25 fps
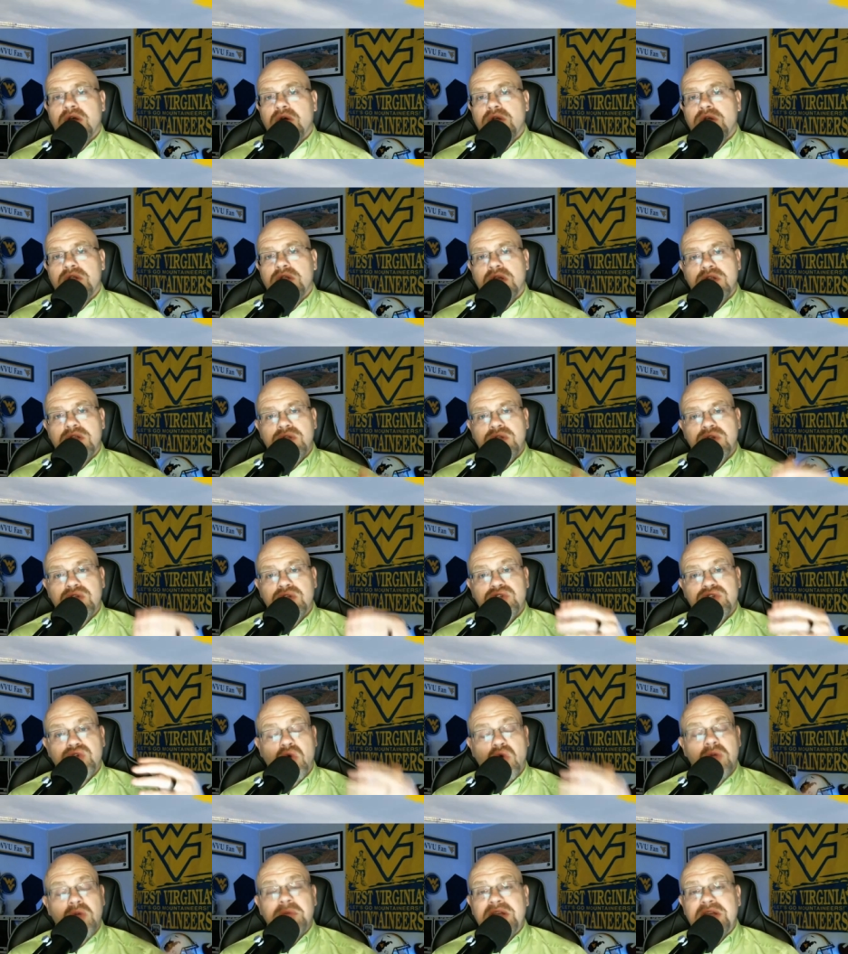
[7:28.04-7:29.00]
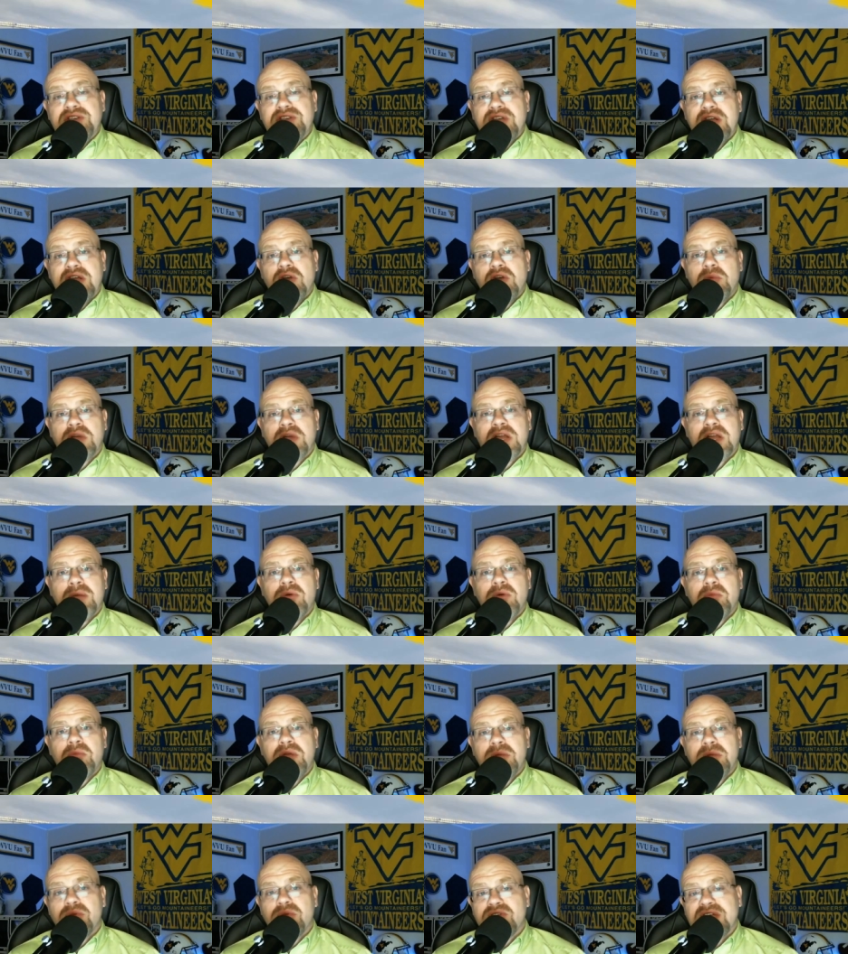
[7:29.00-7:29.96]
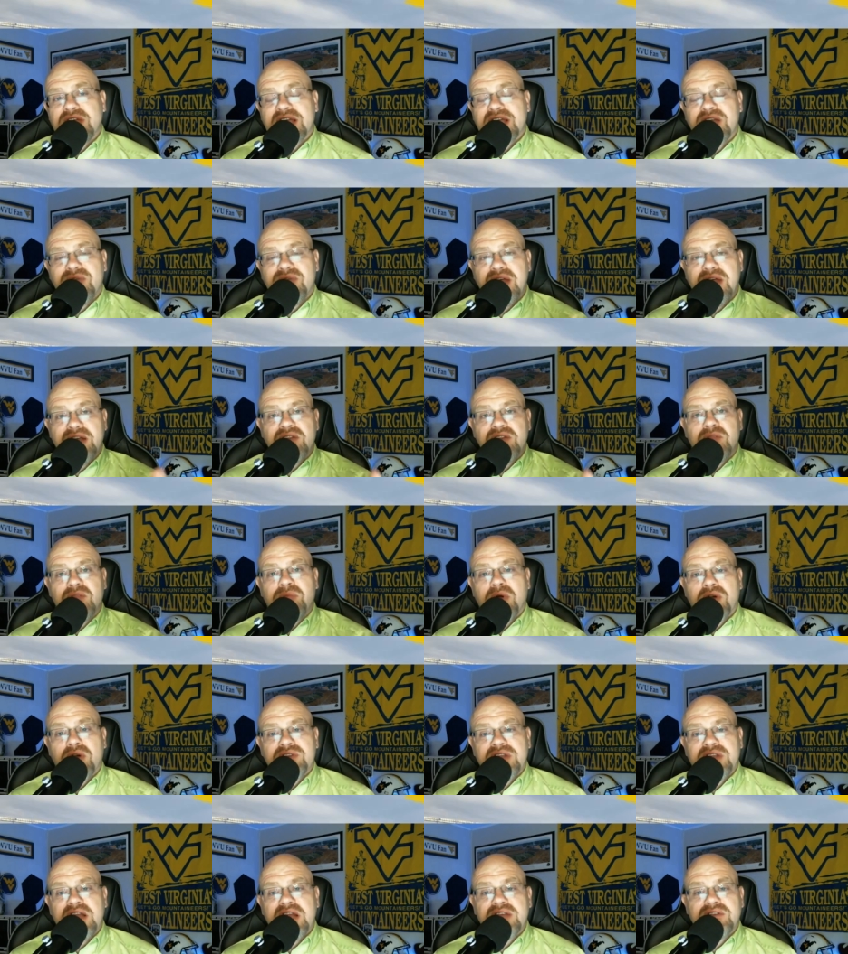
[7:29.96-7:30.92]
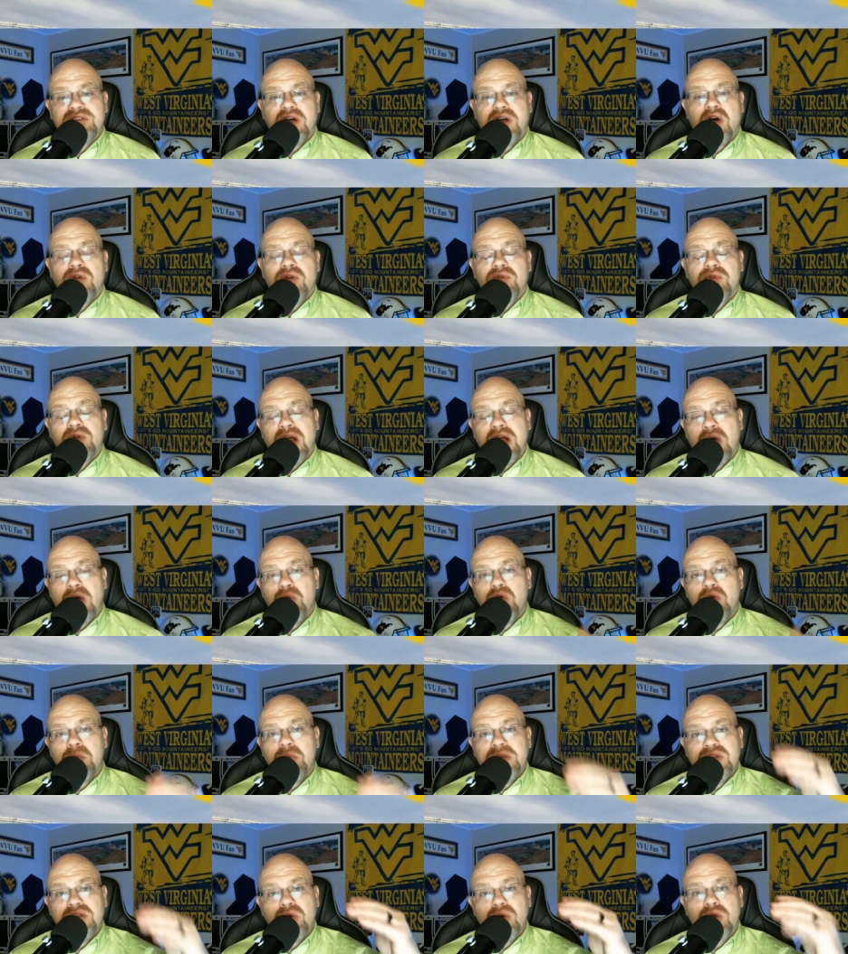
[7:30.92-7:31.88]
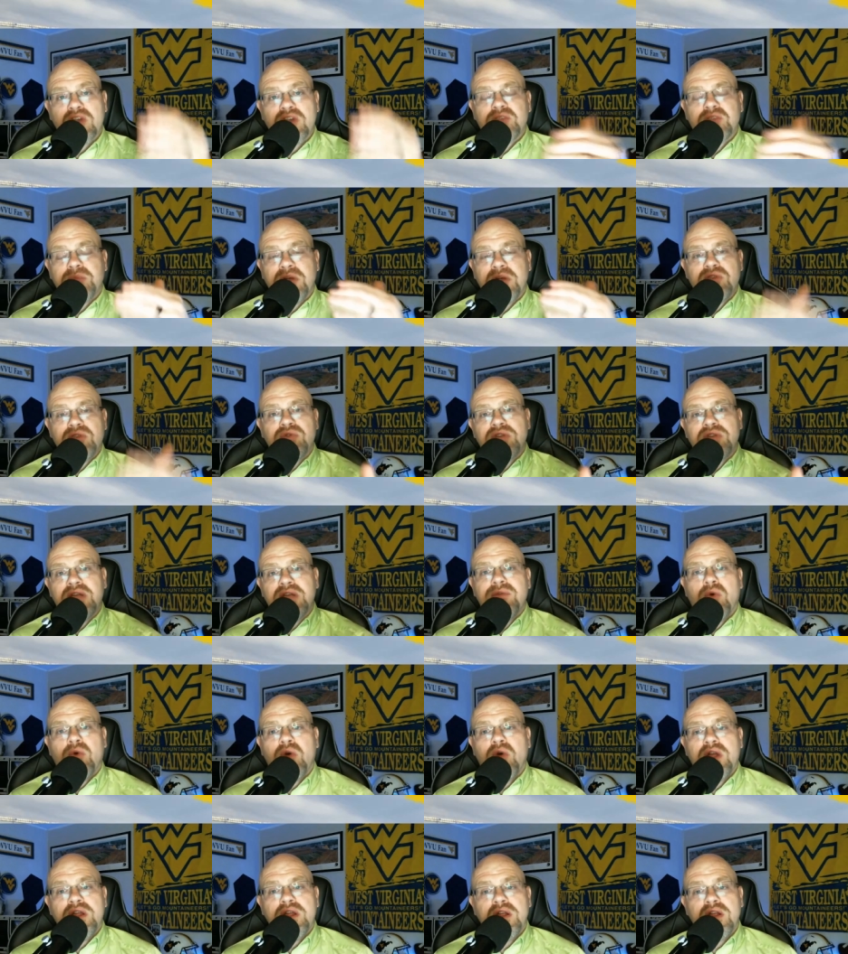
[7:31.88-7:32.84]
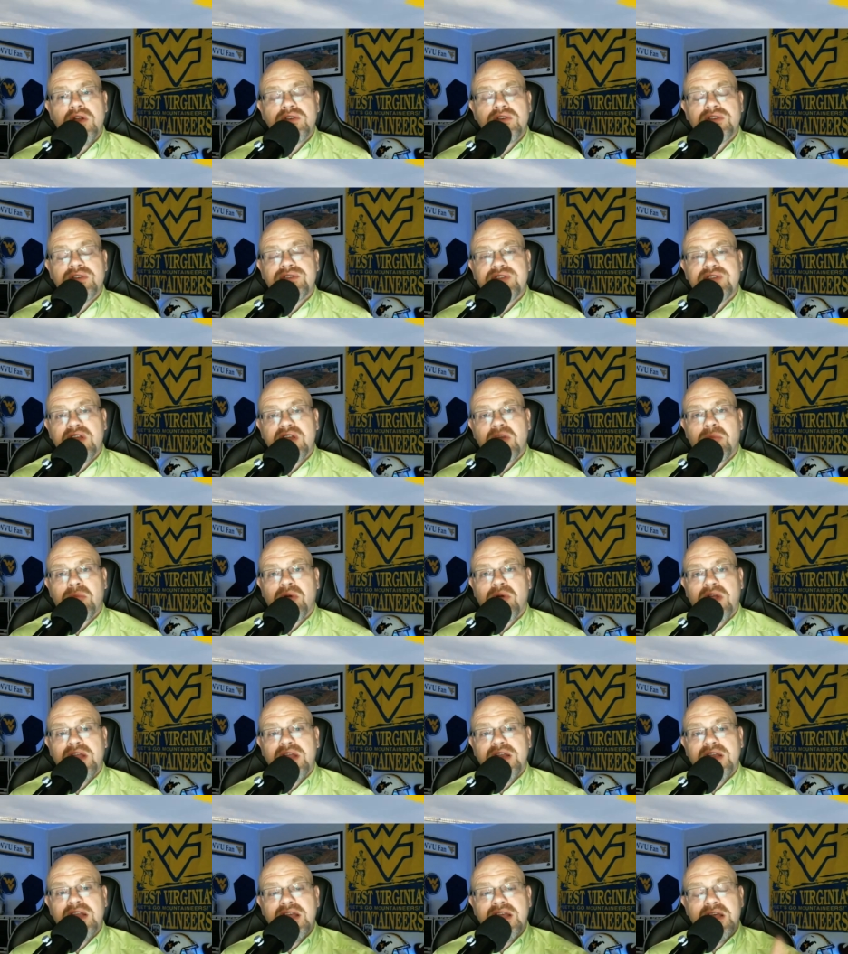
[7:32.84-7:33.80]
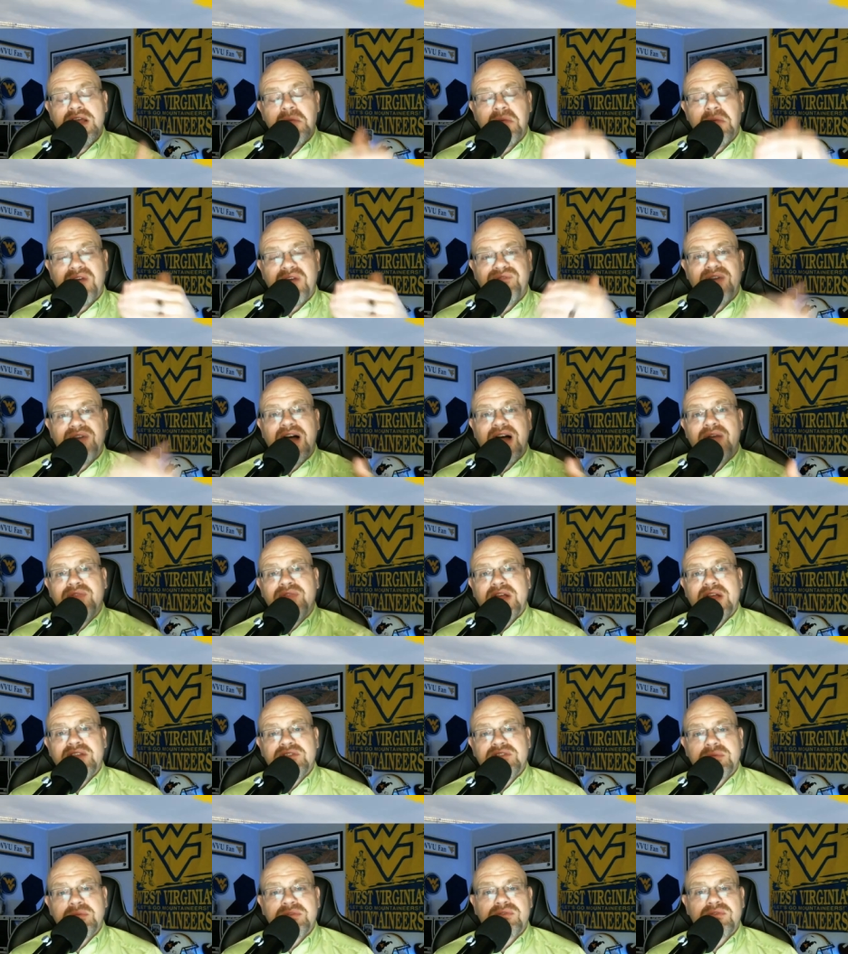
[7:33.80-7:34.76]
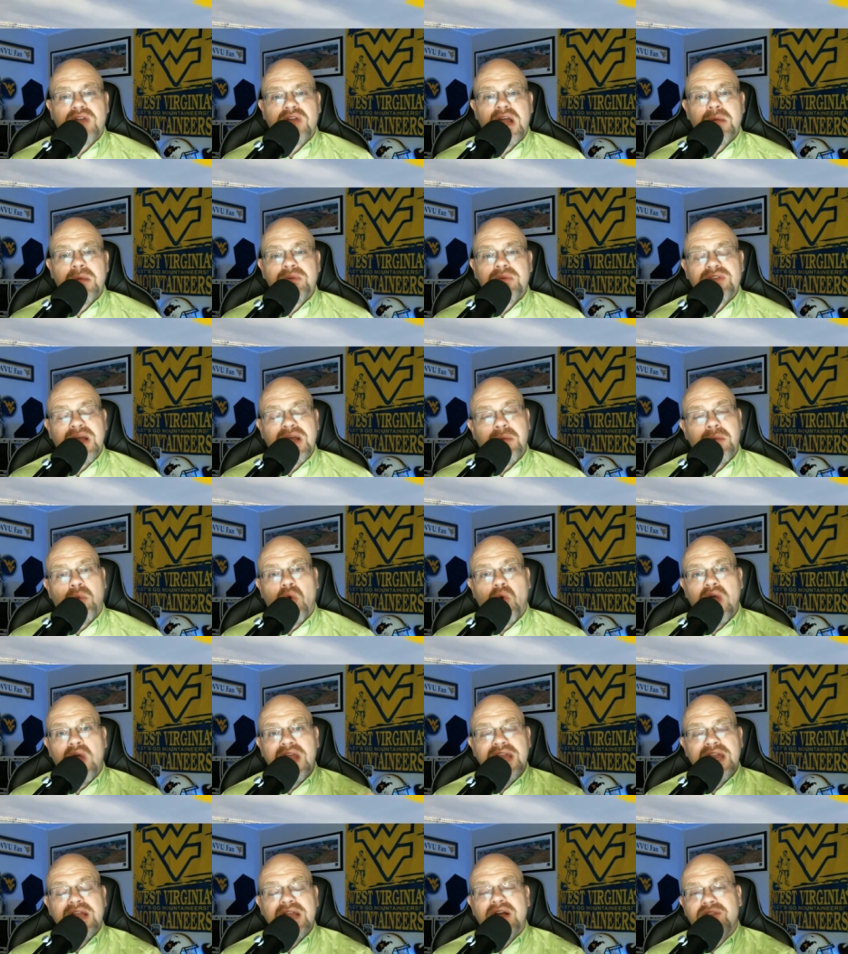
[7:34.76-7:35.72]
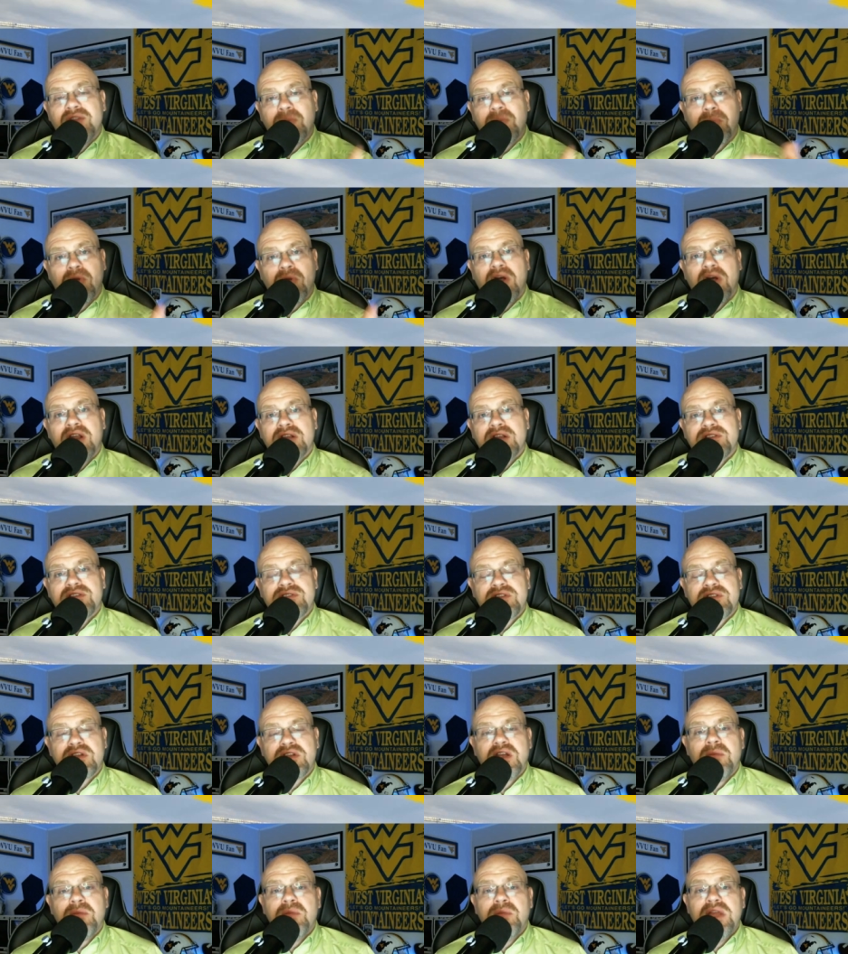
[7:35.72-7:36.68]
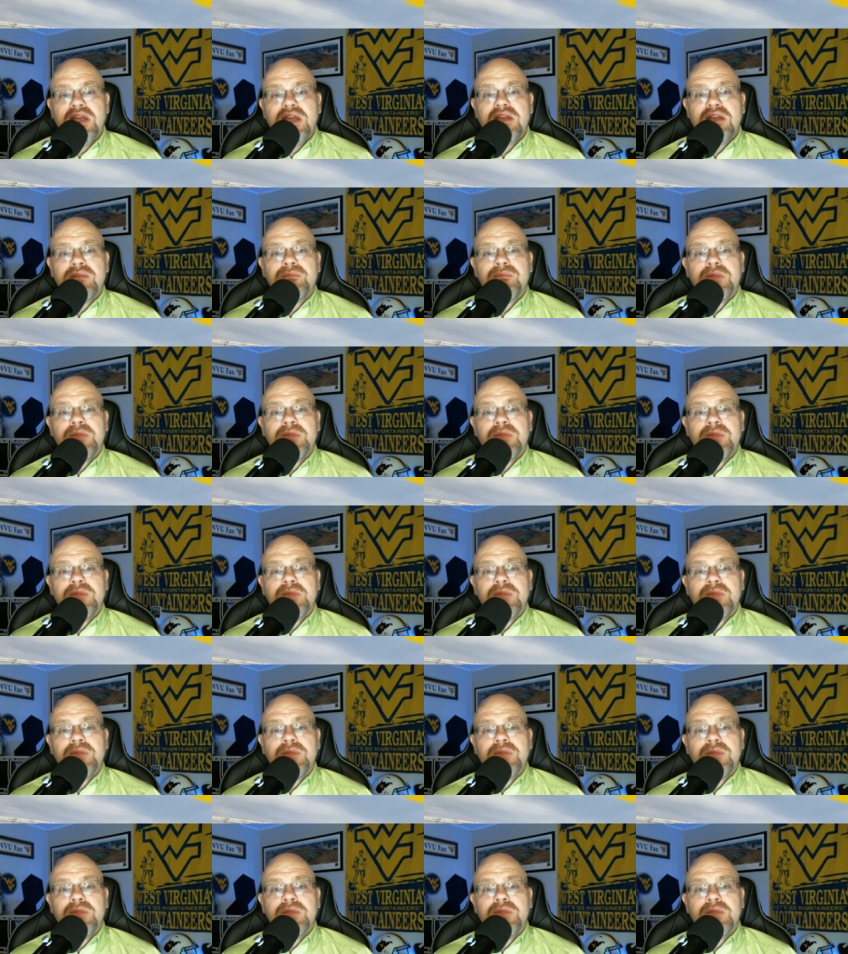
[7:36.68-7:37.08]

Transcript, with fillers: Uh, you can join my channel, become a member, take advantage of the perks that has to offer. I will be doing a special giveaway here to celebrate my five thousand subscribers. I'm waiting on the products to come in,